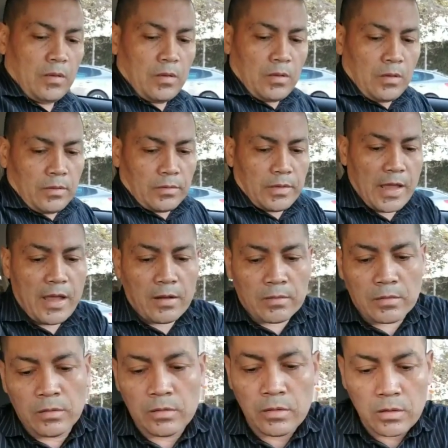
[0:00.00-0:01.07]
Now,
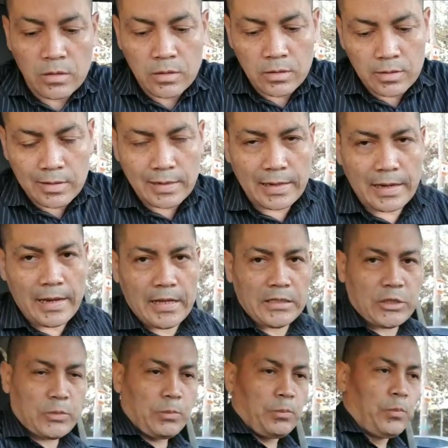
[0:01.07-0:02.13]
let's
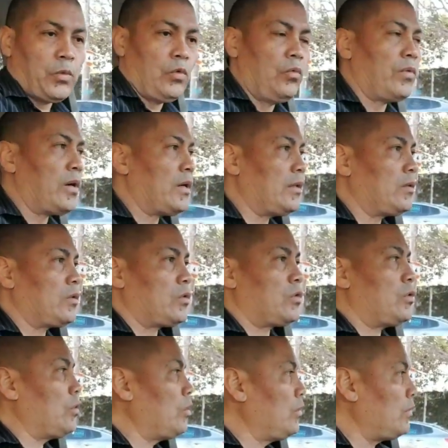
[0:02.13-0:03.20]
move on
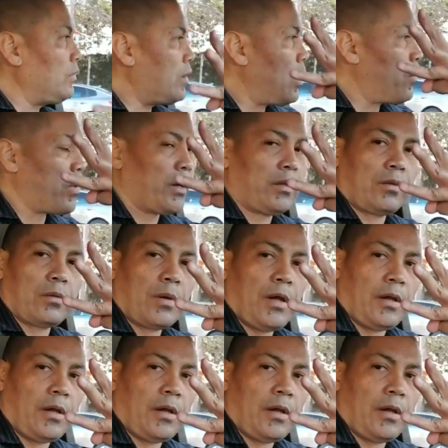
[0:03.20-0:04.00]
to number three.